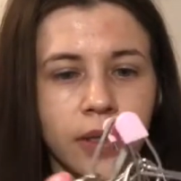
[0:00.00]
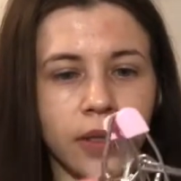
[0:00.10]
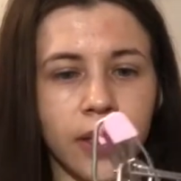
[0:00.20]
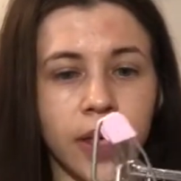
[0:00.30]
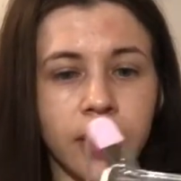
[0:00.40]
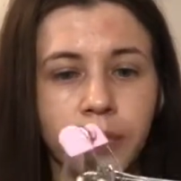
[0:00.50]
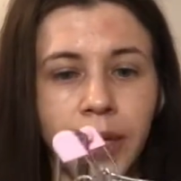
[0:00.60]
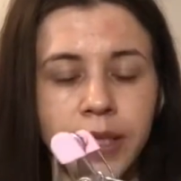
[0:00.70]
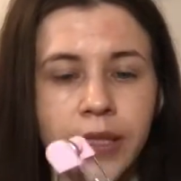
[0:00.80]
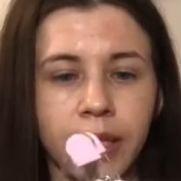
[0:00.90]

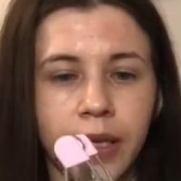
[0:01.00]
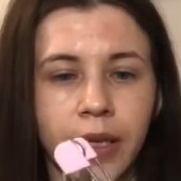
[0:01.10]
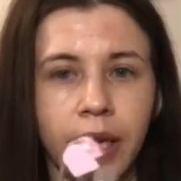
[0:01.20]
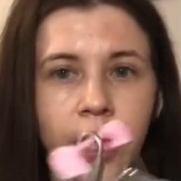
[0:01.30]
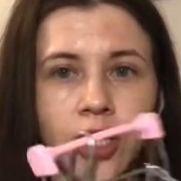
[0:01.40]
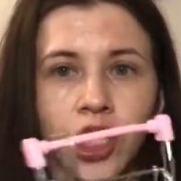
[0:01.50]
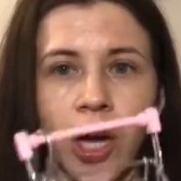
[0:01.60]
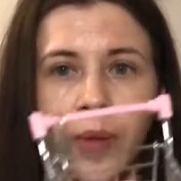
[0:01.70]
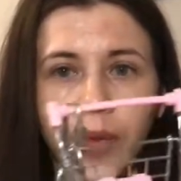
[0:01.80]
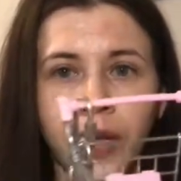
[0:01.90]
basically a
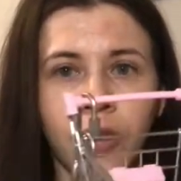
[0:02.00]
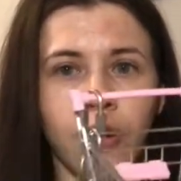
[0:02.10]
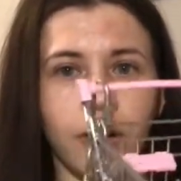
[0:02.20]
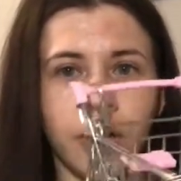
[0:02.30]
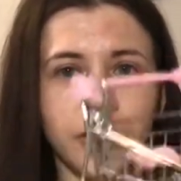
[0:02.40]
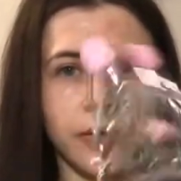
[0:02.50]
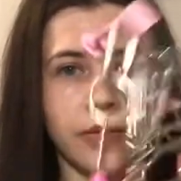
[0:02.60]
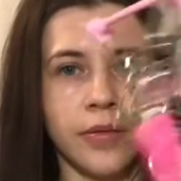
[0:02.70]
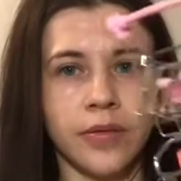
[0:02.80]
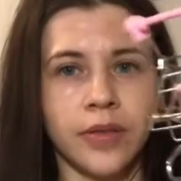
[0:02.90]
shopping cart,
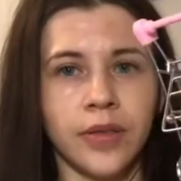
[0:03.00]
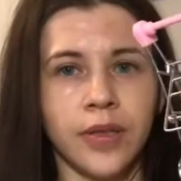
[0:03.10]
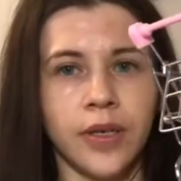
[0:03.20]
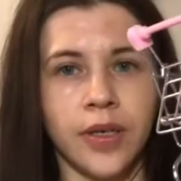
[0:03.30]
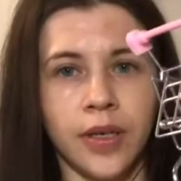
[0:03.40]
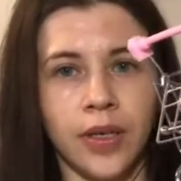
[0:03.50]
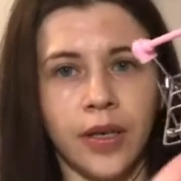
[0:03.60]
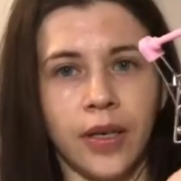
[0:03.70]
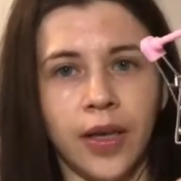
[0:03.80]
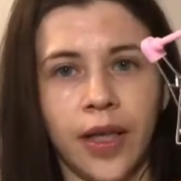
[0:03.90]

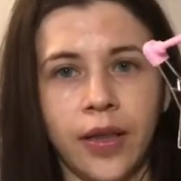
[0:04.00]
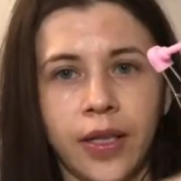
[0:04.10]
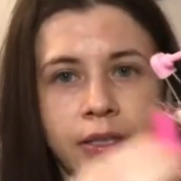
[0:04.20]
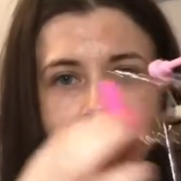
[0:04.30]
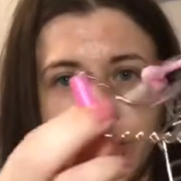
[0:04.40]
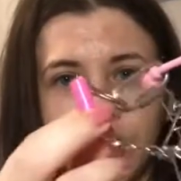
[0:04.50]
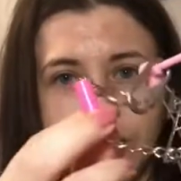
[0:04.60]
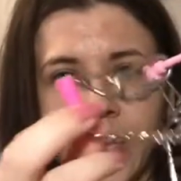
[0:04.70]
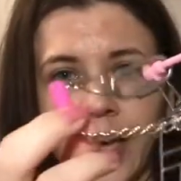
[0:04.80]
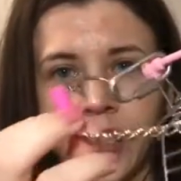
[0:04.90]
and this is just
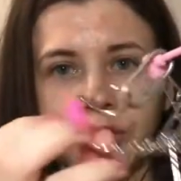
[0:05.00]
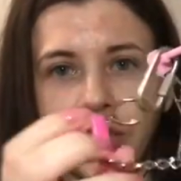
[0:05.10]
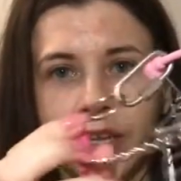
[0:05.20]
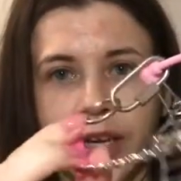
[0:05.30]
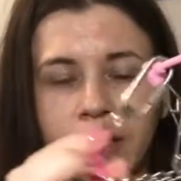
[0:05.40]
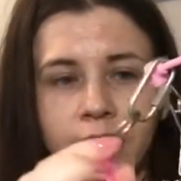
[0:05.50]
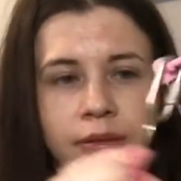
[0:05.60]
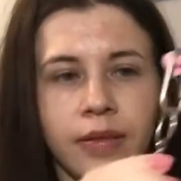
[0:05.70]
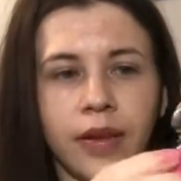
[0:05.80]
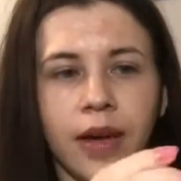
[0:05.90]
extra that
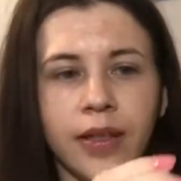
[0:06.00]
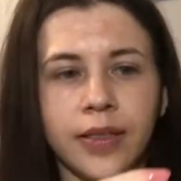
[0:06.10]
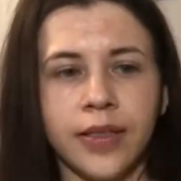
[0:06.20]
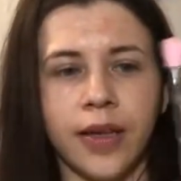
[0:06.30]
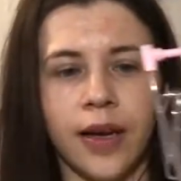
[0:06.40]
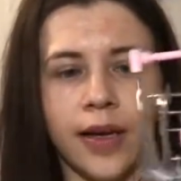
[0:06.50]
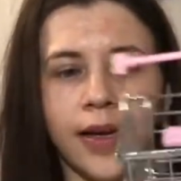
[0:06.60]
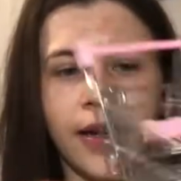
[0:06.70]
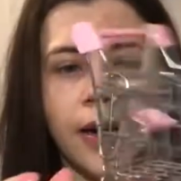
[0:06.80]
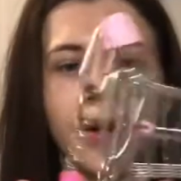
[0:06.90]
got stuck in
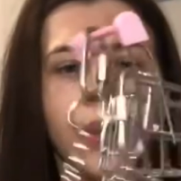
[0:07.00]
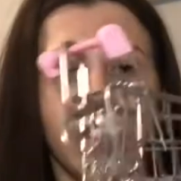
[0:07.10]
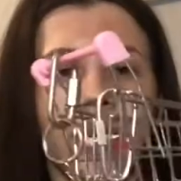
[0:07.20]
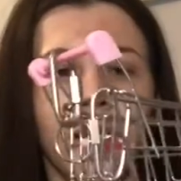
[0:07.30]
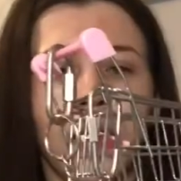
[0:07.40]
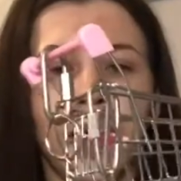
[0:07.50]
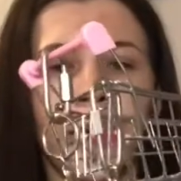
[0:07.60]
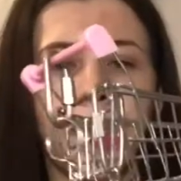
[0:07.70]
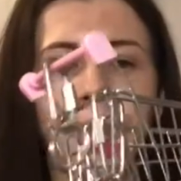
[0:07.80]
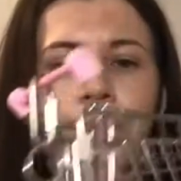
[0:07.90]
it.
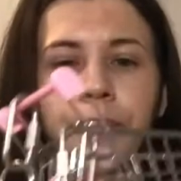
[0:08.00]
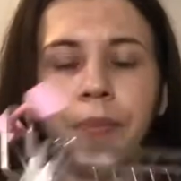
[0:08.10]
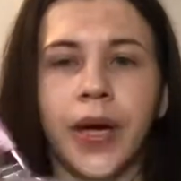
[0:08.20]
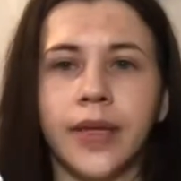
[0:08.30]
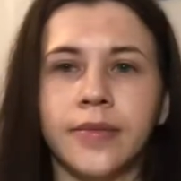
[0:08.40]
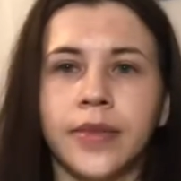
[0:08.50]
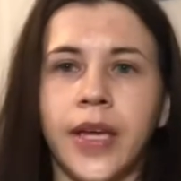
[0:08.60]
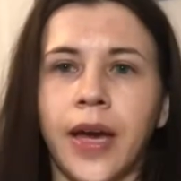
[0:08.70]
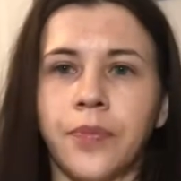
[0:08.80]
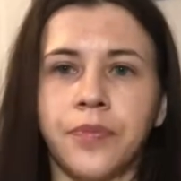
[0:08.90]
But
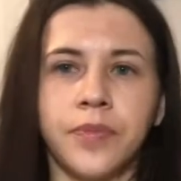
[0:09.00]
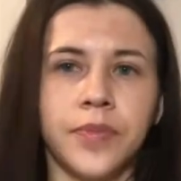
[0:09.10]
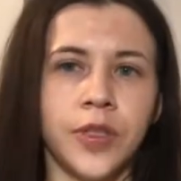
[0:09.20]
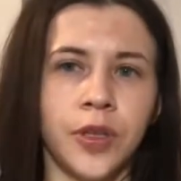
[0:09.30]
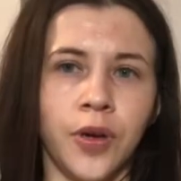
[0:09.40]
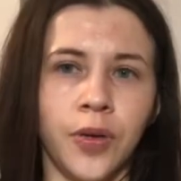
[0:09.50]
yeah, so